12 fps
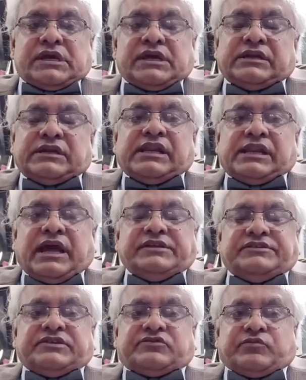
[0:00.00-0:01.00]

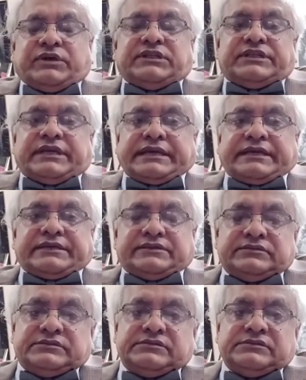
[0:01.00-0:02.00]
realizes one thing,
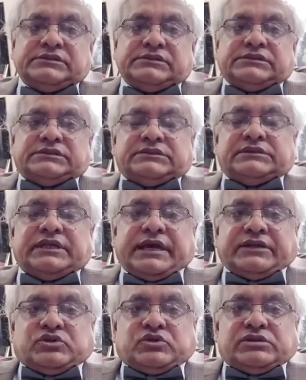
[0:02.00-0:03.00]

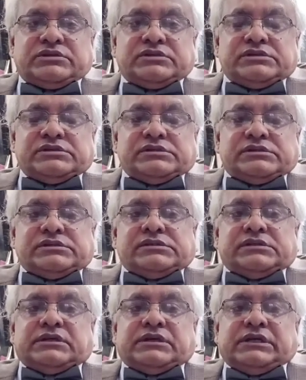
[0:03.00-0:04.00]
that
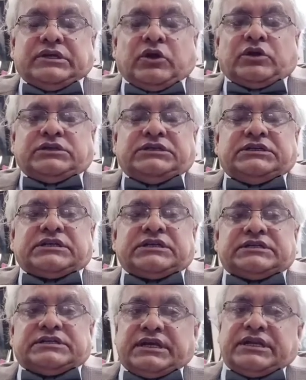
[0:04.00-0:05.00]
in order to
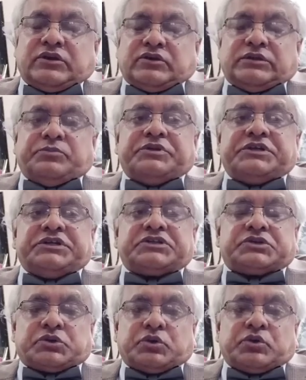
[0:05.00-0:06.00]
continue the
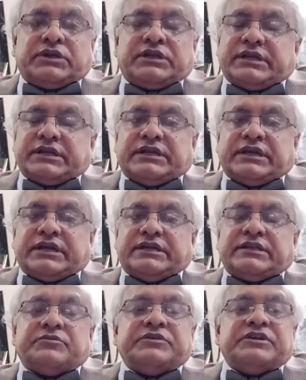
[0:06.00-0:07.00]
British rule in India
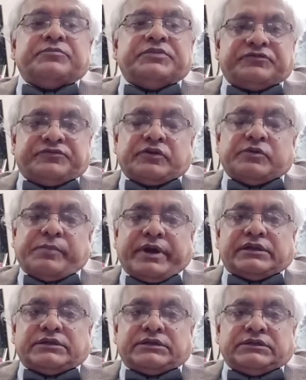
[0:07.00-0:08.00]
in a very peaceful
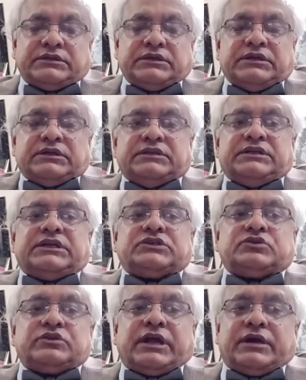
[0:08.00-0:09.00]
manner, there
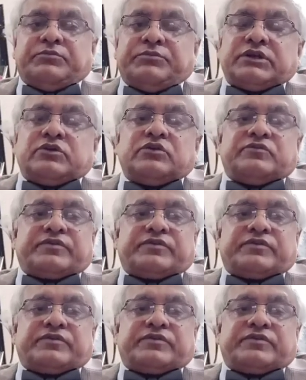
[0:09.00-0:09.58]
should have been good